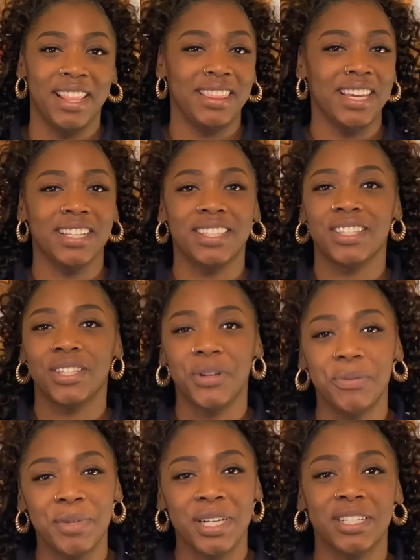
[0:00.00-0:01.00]
Thanks so
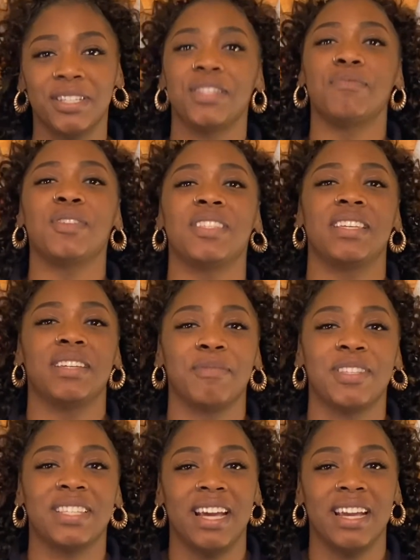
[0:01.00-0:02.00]
much to the Museum
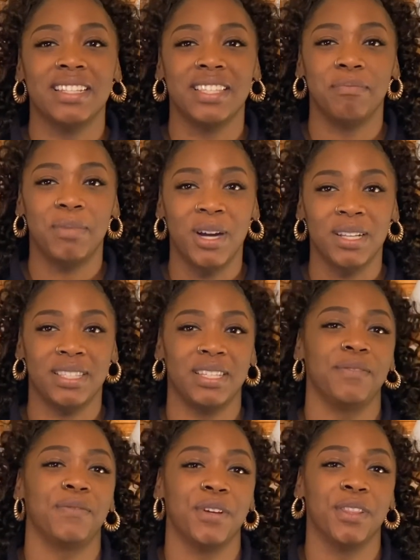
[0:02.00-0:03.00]
of Science in
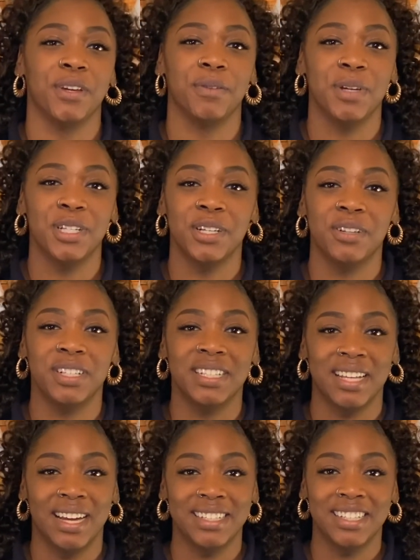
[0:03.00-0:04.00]
Boston for the original
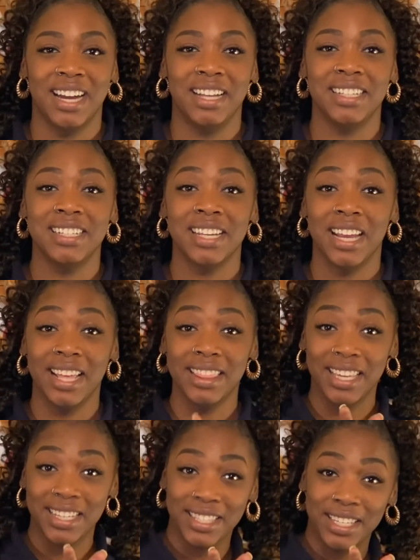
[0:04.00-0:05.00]
design challenge, and
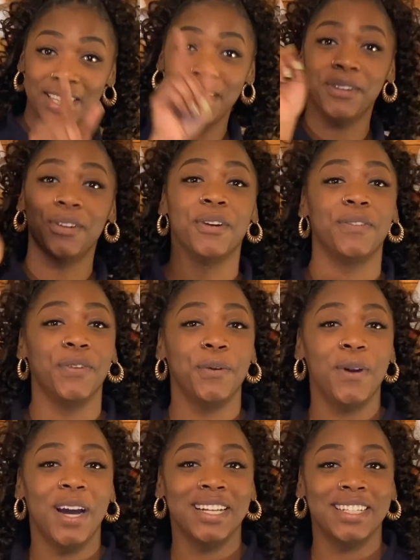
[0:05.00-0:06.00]
thanks to you for
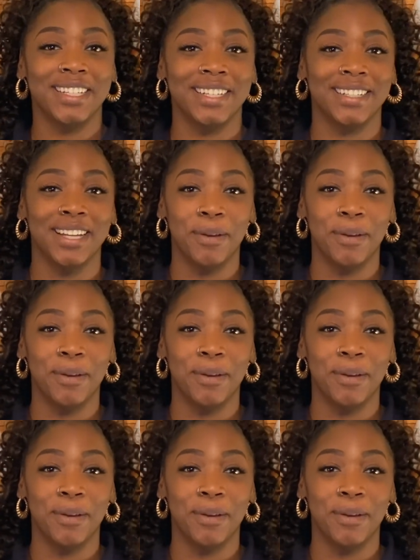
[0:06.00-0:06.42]
watching.